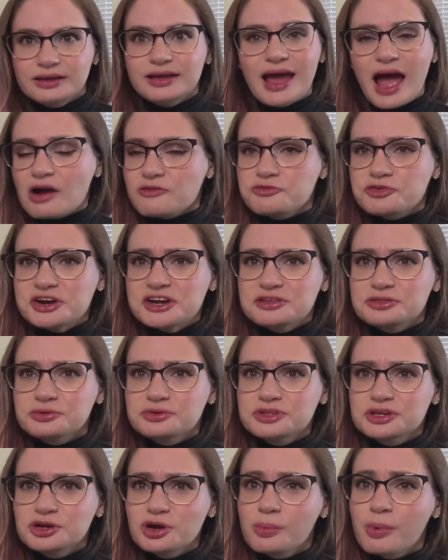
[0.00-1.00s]
halfway
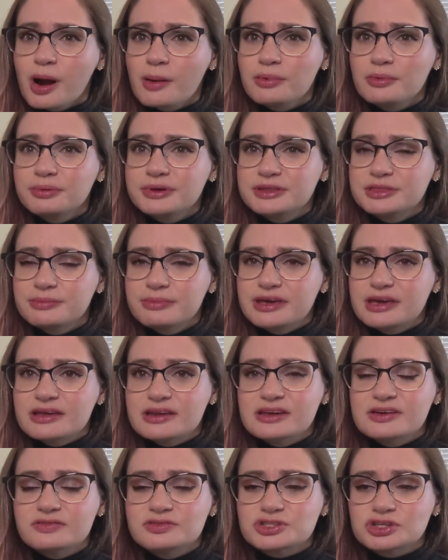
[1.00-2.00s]
through the year, probably at the
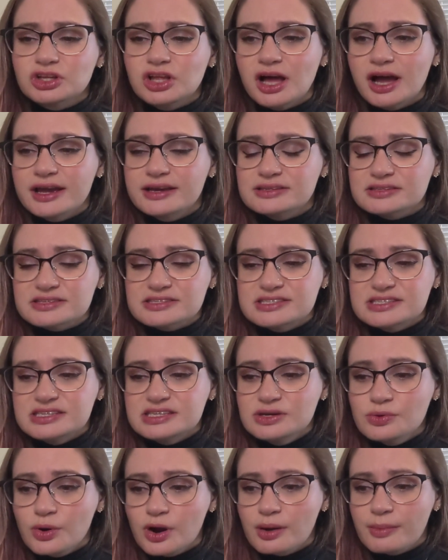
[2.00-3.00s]
beginning of July, and
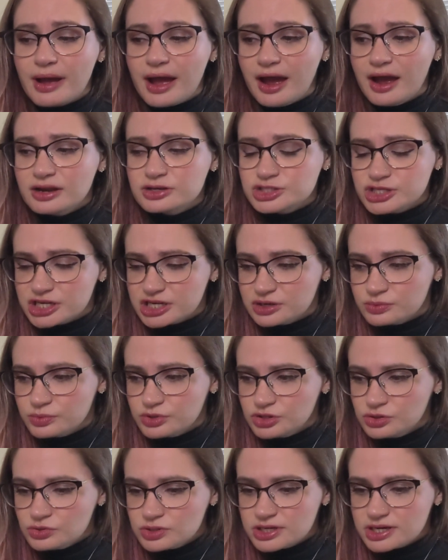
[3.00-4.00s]
see where I'm at, check in
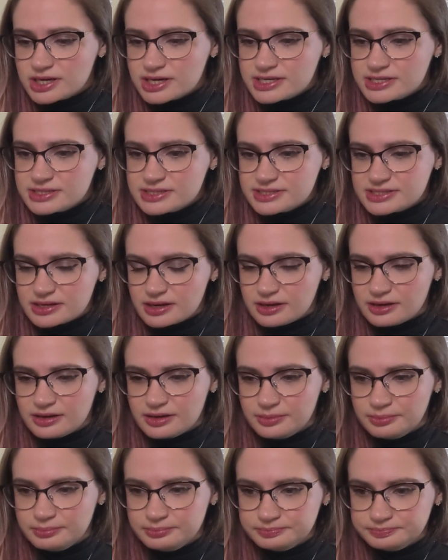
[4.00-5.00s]
with you guys.
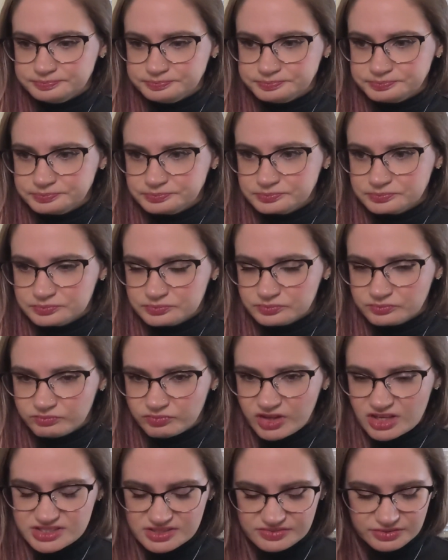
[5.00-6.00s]
Because
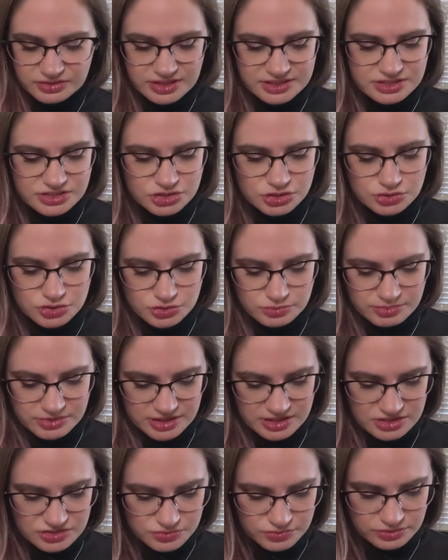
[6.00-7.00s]
I feel like this YouTube
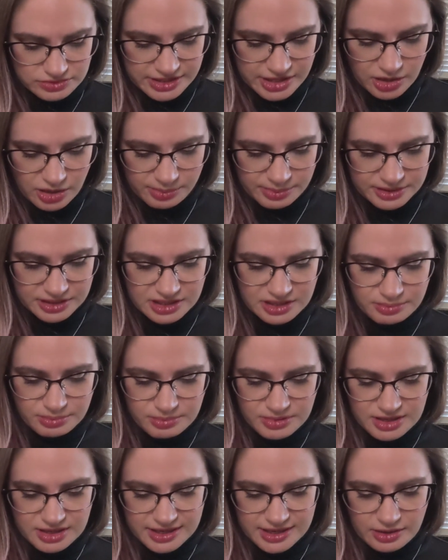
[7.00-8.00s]
thing is really helping keep
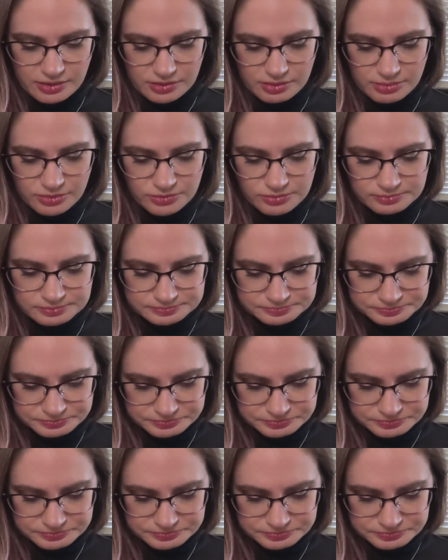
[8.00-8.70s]
me accountable.